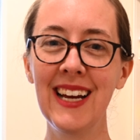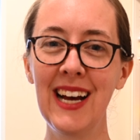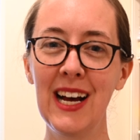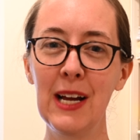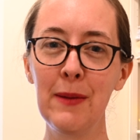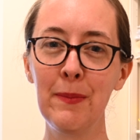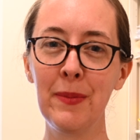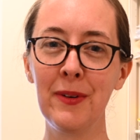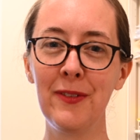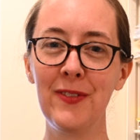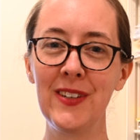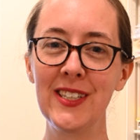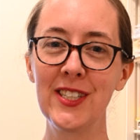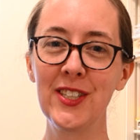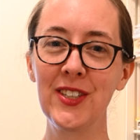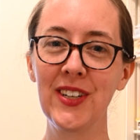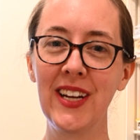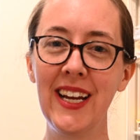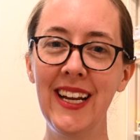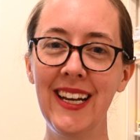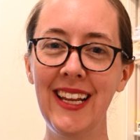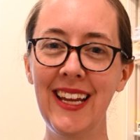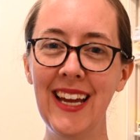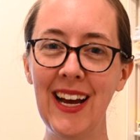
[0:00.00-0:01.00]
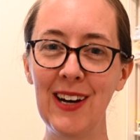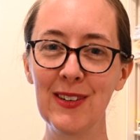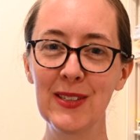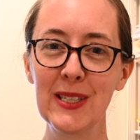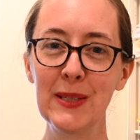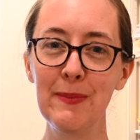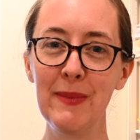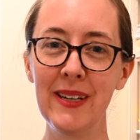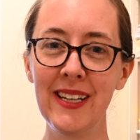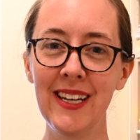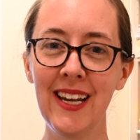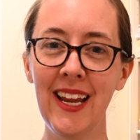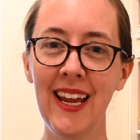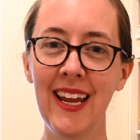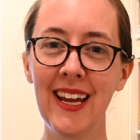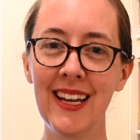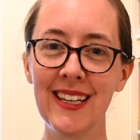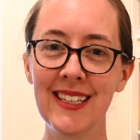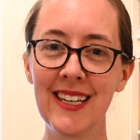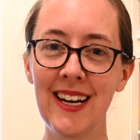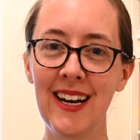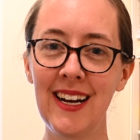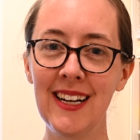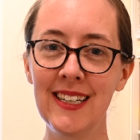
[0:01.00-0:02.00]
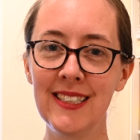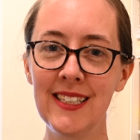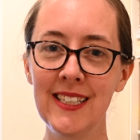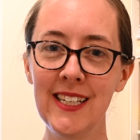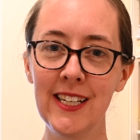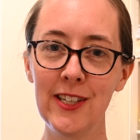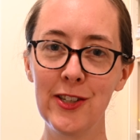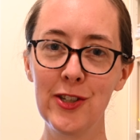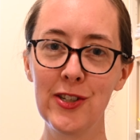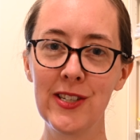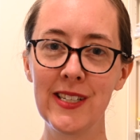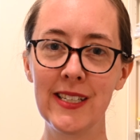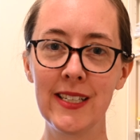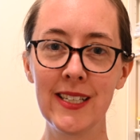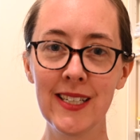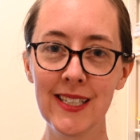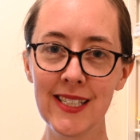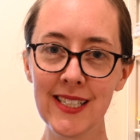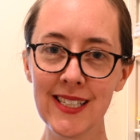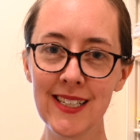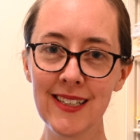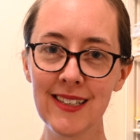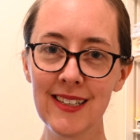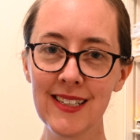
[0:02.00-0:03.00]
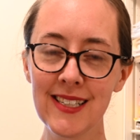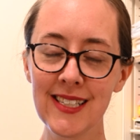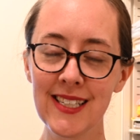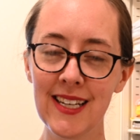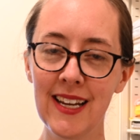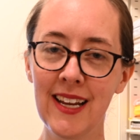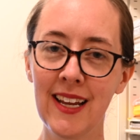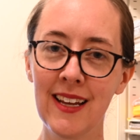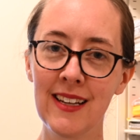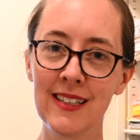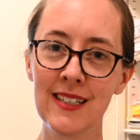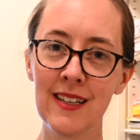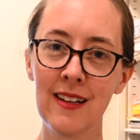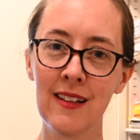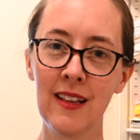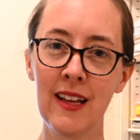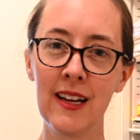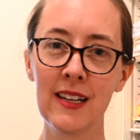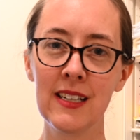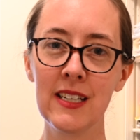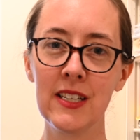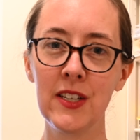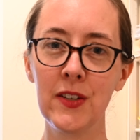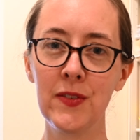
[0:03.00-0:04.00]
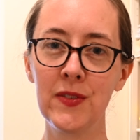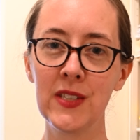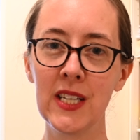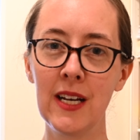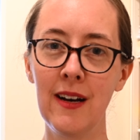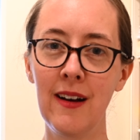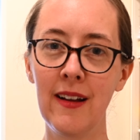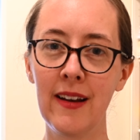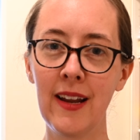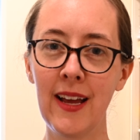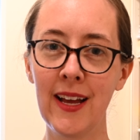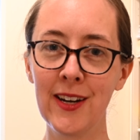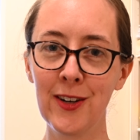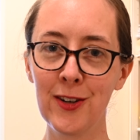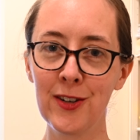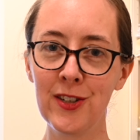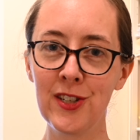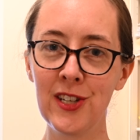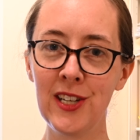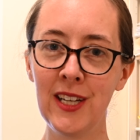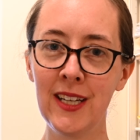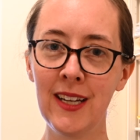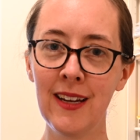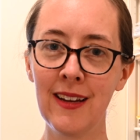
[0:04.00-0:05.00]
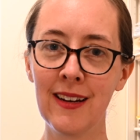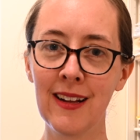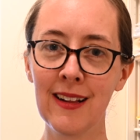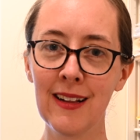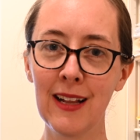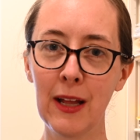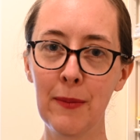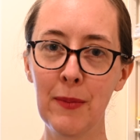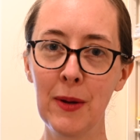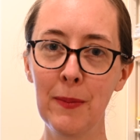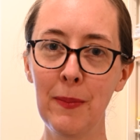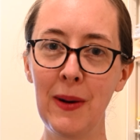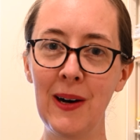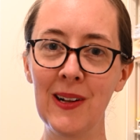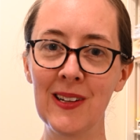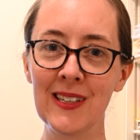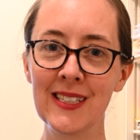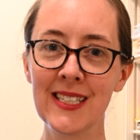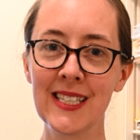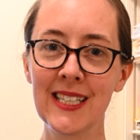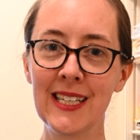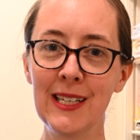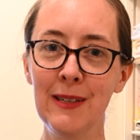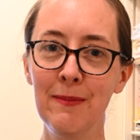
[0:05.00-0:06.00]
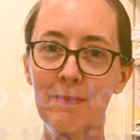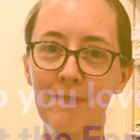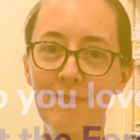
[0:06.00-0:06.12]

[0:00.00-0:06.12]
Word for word: I'm Professor Catie Hausman, and I teach statistics and electives on energy and climate policy.